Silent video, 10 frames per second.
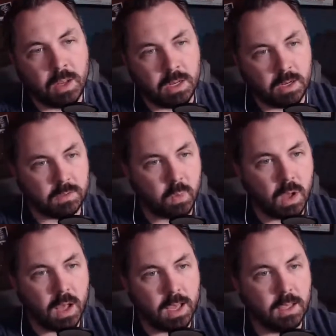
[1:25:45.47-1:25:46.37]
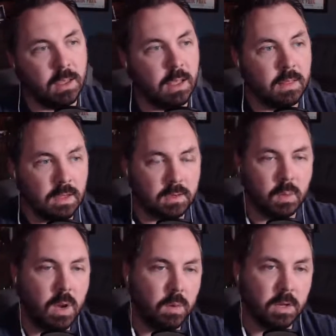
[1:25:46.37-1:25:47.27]
and here's why
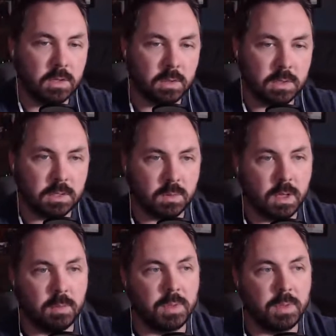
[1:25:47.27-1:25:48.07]
we're going to do it this way.